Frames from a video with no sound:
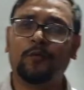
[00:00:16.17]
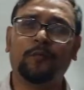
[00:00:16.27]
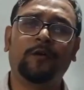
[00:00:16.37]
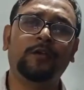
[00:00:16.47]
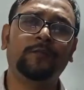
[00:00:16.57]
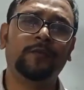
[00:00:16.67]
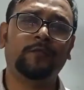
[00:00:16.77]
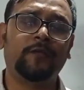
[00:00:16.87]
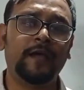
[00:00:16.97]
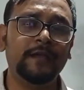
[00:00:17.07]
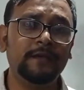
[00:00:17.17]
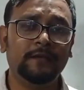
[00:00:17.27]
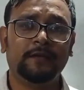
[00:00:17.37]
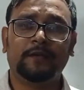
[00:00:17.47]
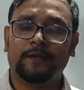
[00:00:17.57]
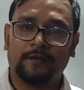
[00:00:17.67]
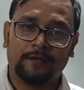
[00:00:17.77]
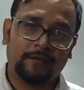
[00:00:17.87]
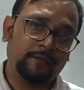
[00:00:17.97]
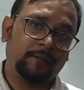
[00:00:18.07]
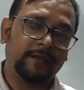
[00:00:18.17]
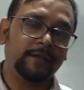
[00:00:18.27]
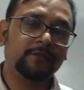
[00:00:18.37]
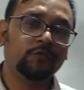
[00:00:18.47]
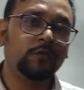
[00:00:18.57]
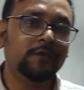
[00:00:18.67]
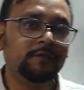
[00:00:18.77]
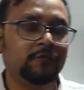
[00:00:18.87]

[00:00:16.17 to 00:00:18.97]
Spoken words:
hope all of you are fine. My dear students,